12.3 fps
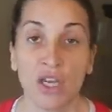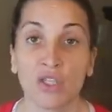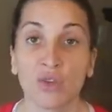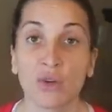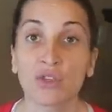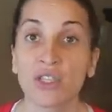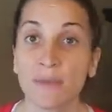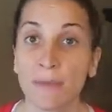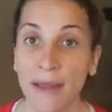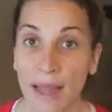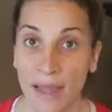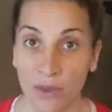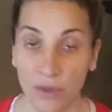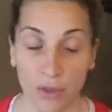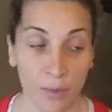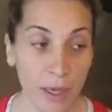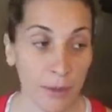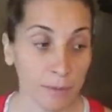So I was just in my head a
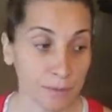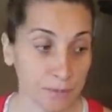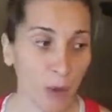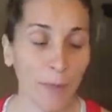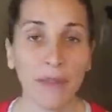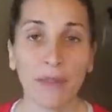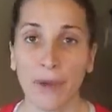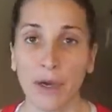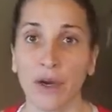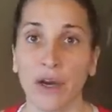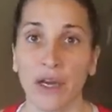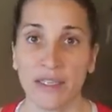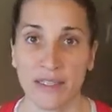little bit. Walk by the mirror,